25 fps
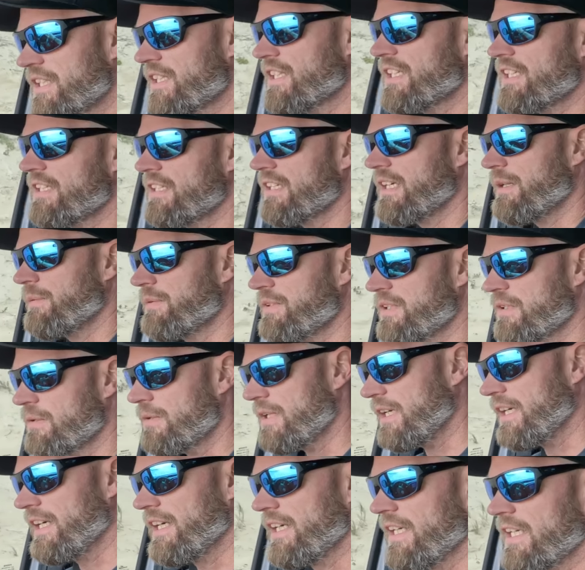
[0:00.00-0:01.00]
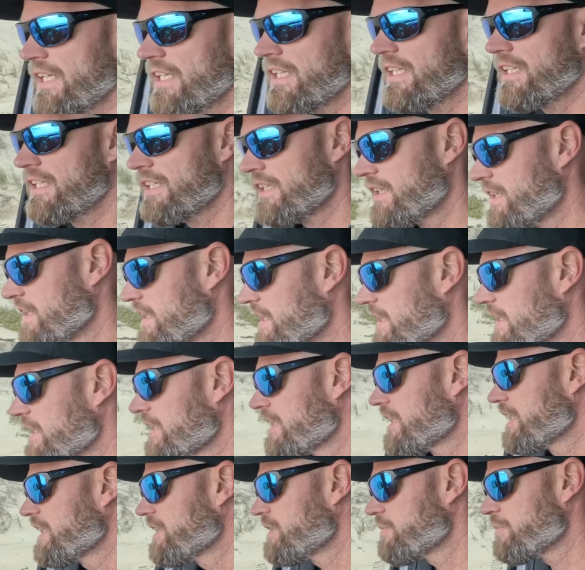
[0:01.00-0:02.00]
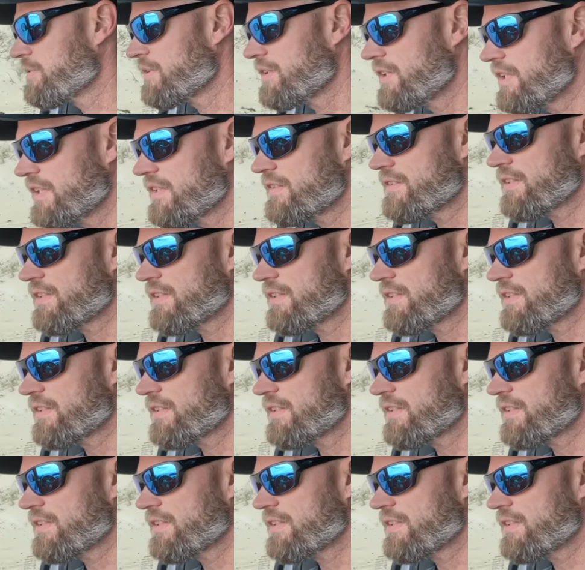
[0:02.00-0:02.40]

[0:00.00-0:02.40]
in WA. It's pretty